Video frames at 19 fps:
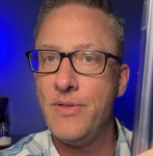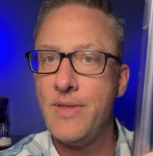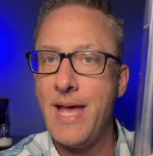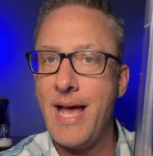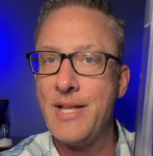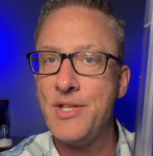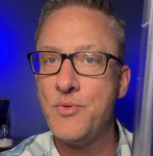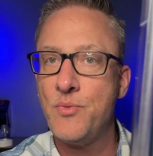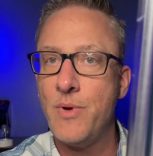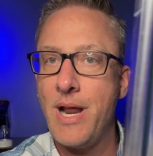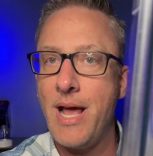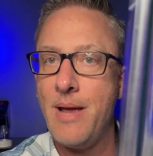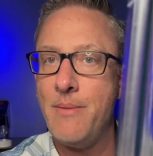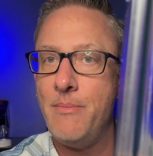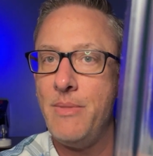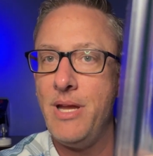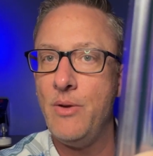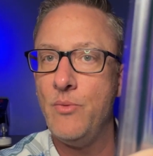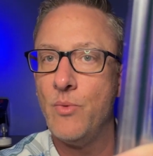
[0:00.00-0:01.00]
that's what I
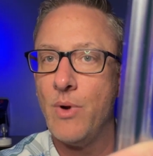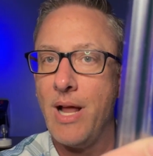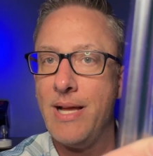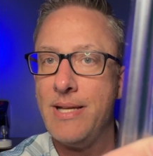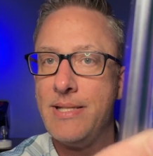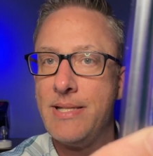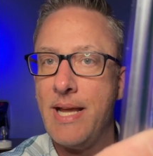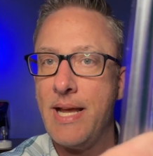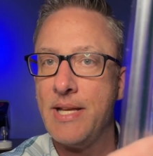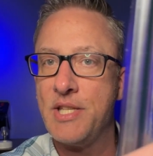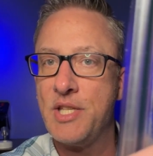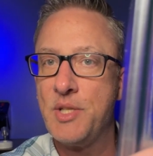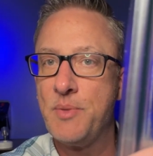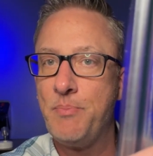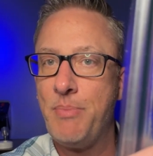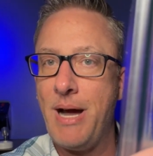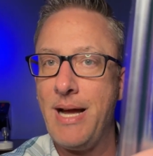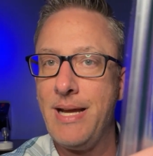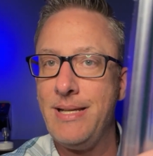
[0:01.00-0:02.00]
mean when I say a
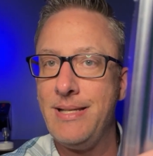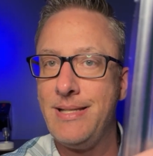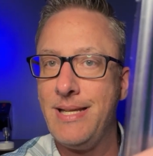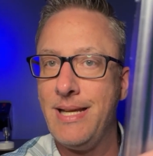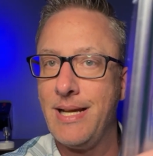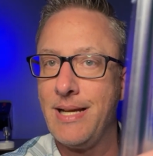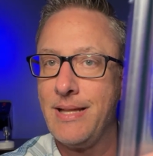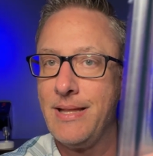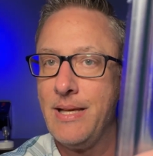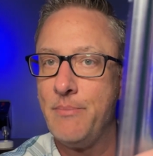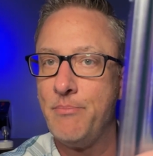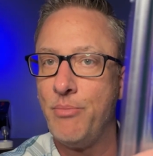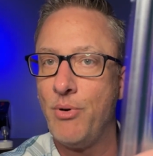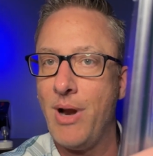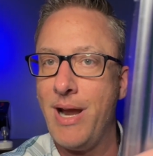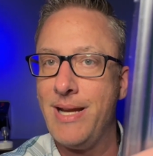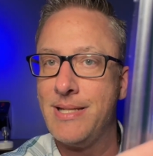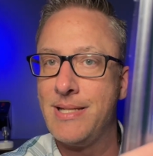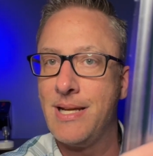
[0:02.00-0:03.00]
spine tick that
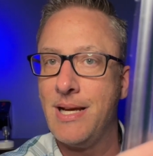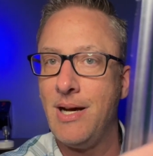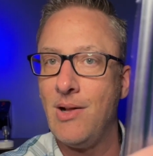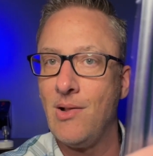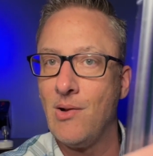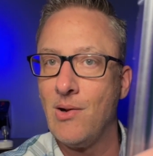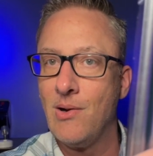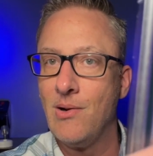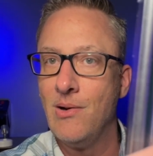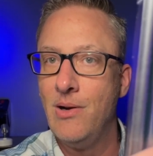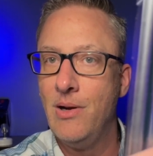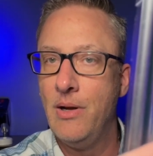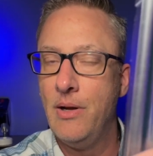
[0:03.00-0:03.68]
breaks color.